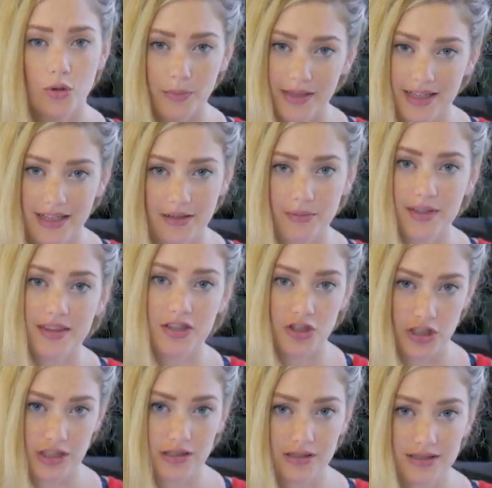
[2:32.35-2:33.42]
nobody with a
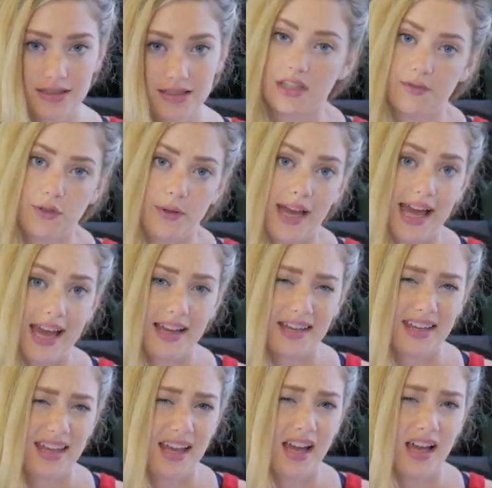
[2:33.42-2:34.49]
shield. But if you
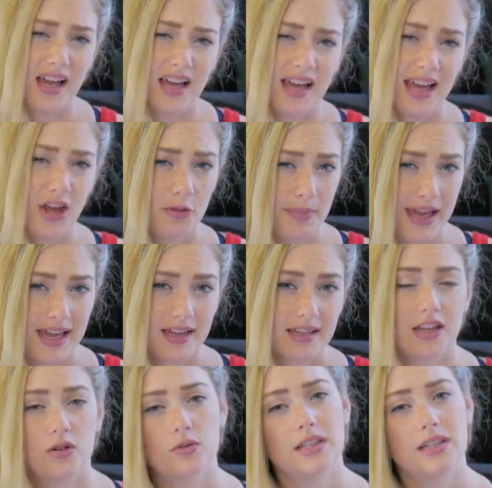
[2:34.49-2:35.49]
hack a health pack,